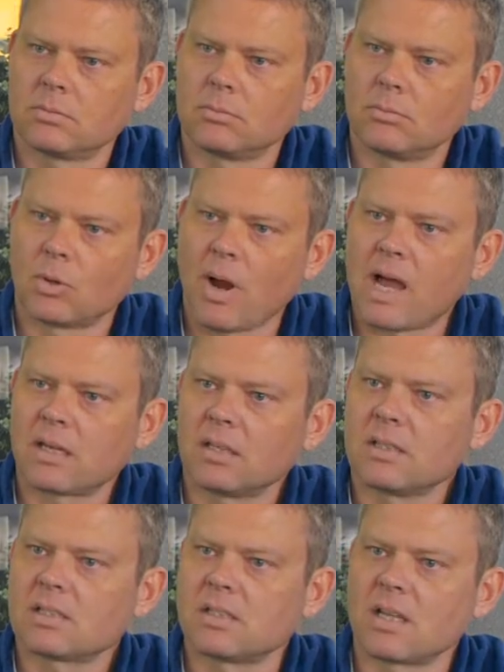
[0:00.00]

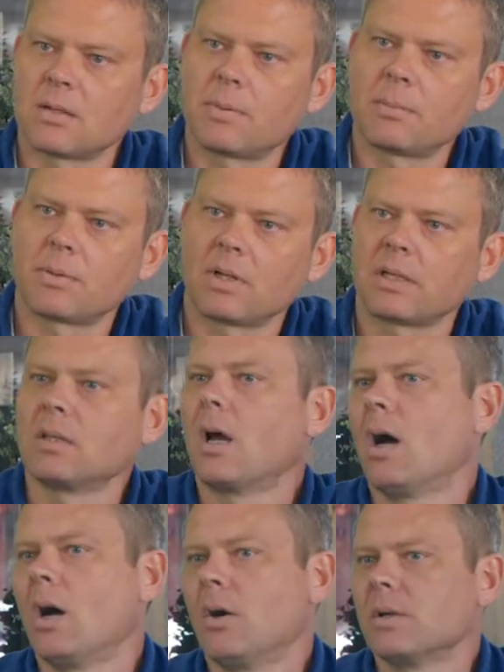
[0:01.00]
miraculous, and other people are like,
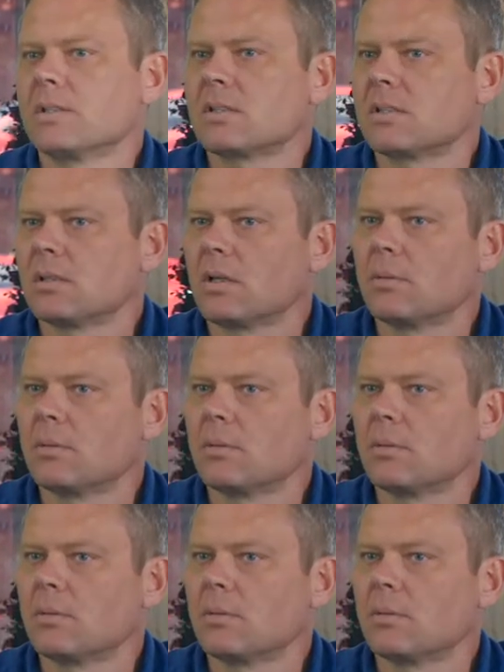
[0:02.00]
no, it's still